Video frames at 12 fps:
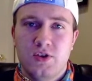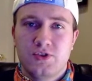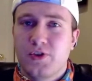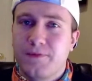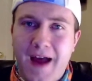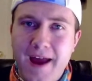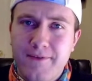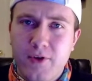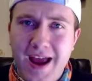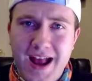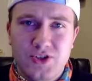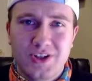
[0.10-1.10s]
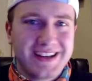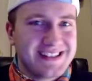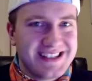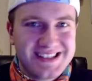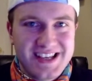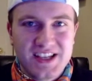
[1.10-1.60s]
Survivor Edgic is a
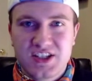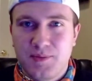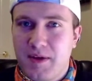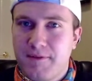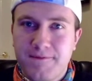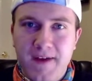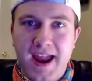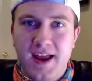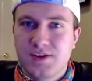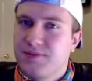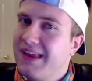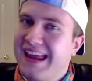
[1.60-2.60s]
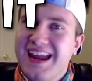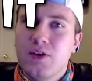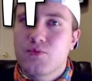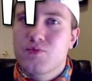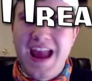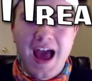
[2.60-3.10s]
system that fans of the hit
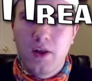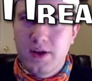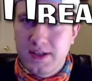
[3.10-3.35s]
reality